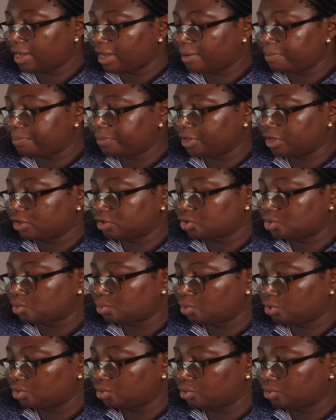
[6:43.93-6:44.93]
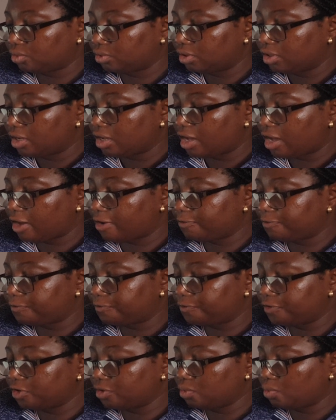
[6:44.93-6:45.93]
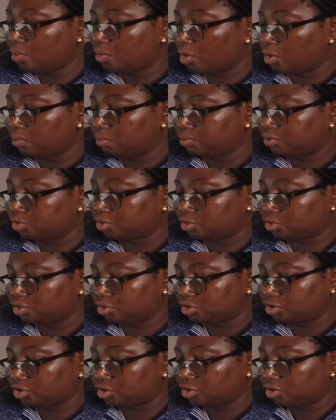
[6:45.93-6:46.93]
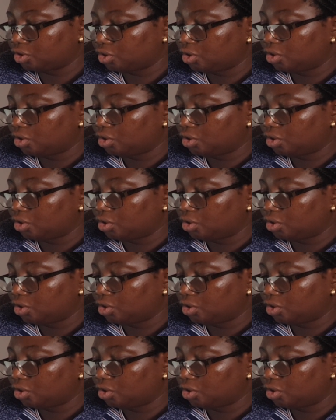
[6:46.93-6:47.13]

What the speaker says: appear swollen and feel warm to touch,